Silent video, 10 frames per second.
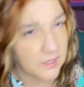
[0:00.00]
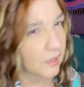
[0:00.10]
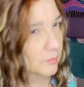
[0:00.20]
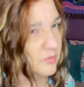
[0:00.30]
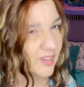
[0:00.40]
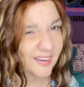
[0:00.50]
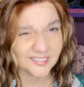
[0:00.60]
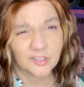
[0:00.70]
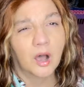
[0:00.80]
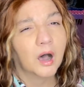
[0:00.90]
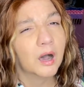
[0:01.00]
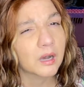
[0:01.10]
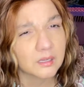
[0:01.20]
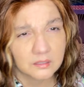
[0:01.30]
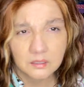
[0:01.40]
comes in a
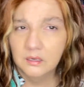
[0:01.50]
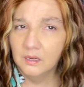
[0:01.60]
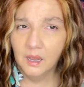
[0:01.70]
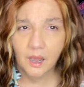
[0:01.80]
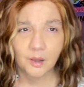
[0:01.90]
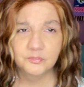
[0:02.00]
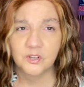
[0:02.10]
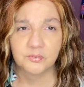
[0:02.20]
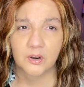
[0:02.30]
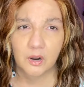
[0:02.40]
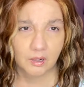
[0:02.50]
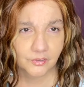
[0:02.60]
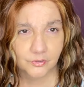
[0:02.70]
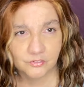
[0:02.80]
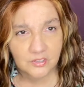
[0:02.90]
ton of different
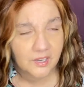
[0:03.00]
colors.